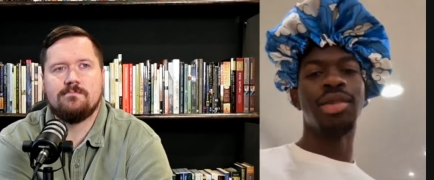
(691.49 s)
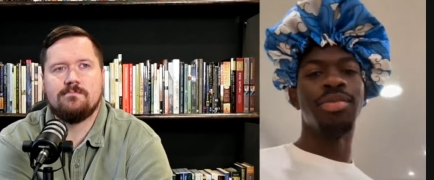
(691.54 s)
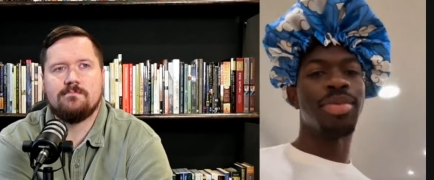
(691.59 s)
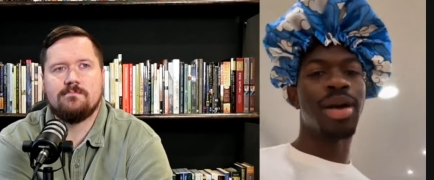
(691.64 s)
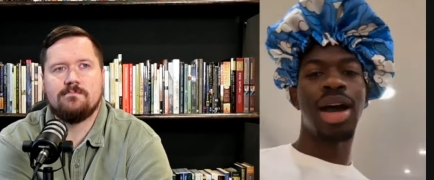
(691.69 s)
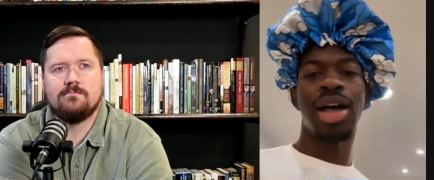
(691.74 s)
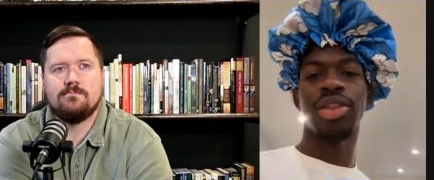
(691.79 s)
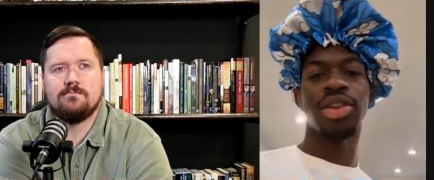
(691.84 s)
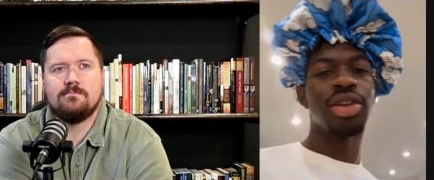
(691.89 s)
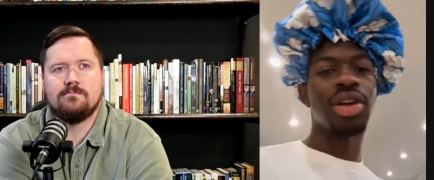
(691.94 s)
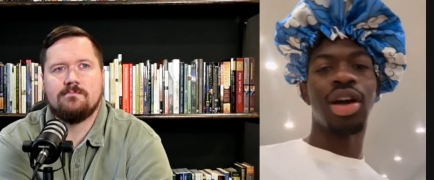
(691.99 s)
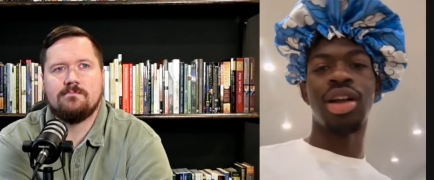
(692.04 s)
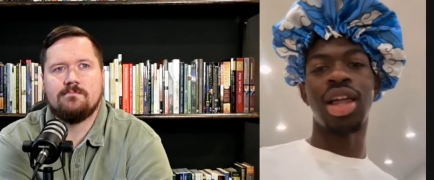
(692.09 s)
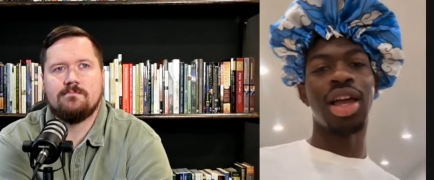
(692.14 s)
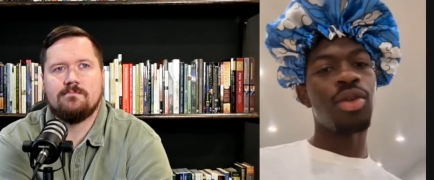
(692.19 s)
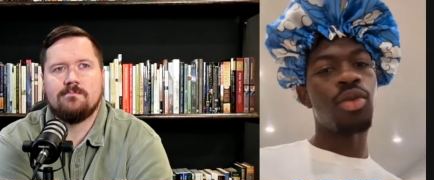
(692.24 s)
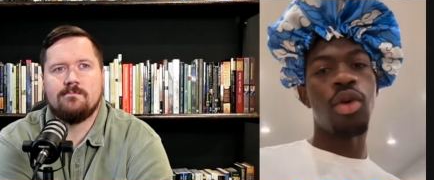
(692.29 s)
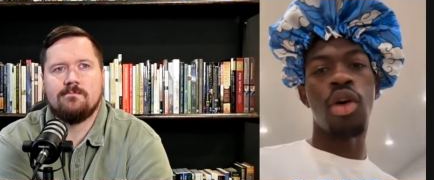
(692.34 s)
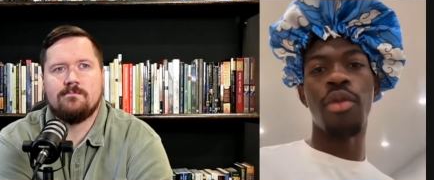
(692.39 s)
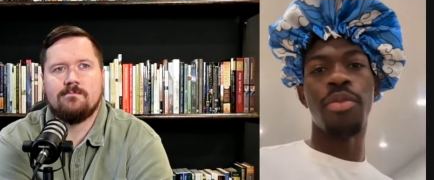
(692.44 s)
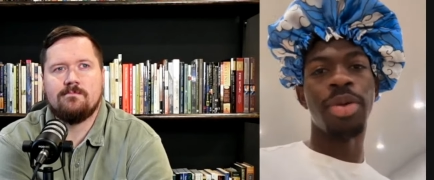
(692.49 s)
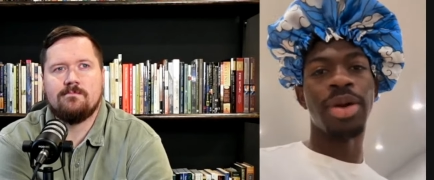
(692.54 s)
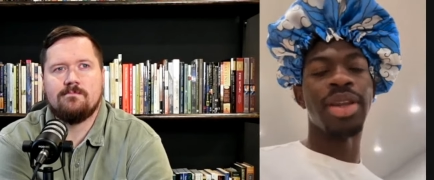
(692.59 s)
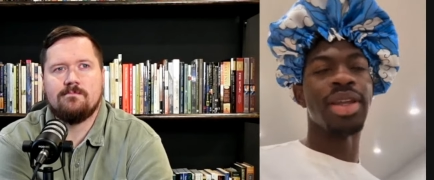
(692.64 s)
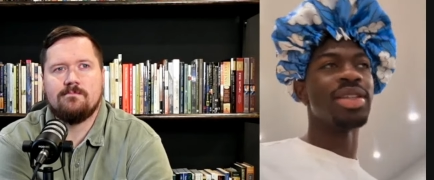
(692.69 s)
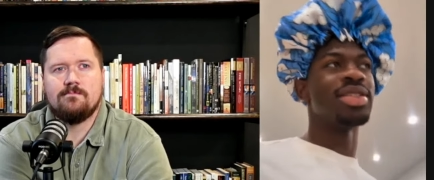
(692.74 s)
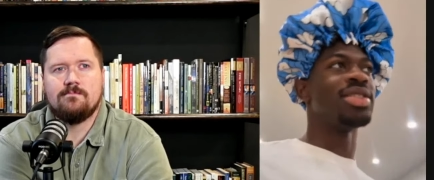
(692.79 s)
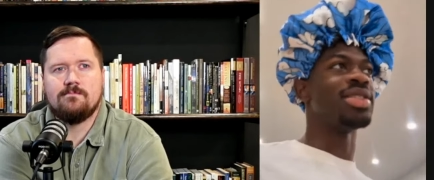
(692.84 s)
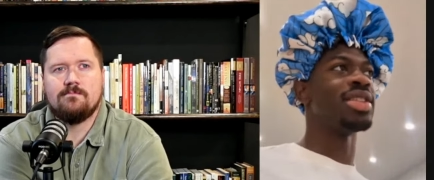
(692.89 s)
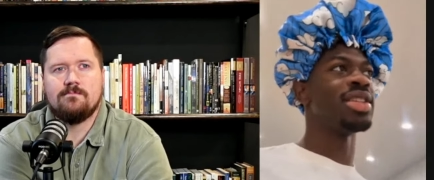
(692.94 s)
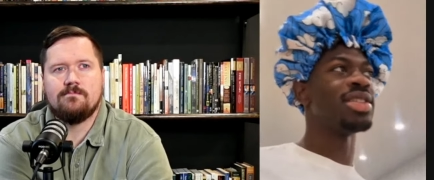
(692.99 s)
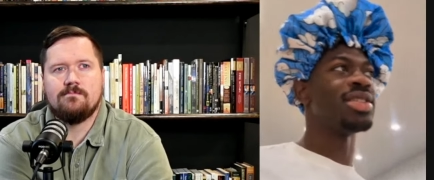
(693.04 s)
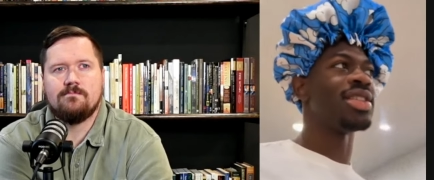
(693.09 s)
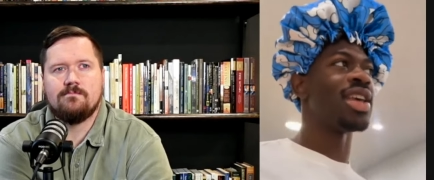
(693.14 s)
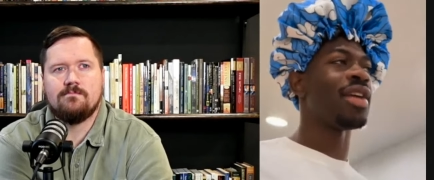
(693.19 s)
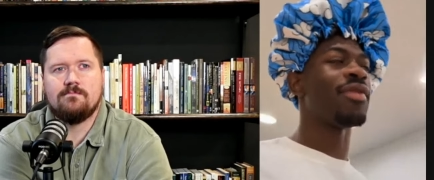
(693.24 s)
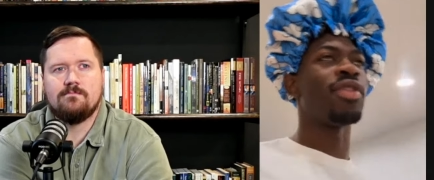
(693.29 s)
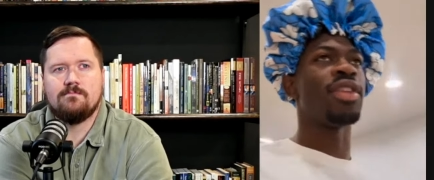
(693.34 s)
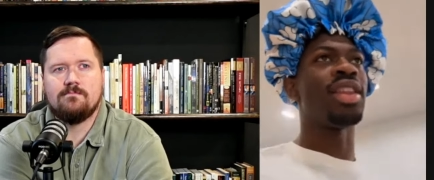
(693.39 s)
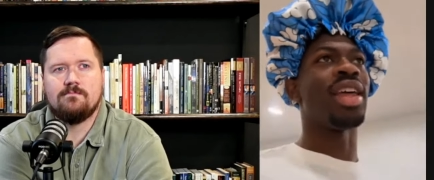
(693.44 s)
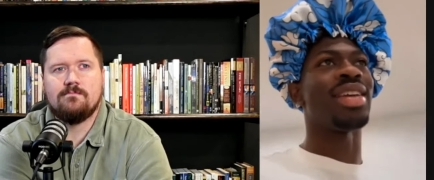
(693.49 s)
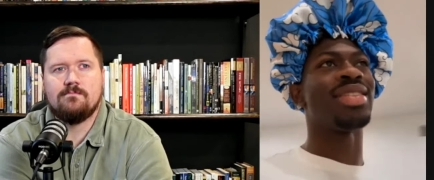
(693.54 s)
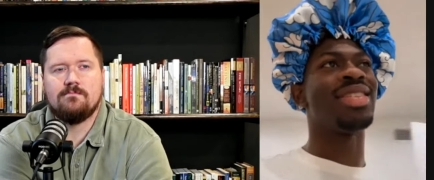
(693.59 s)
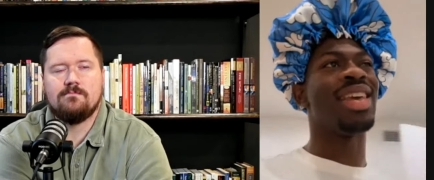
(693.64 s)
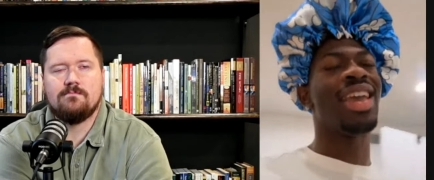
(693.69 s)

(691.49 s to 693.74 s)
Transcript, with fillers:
Speaker 1: unbothered all I want, but it's, it's definitely like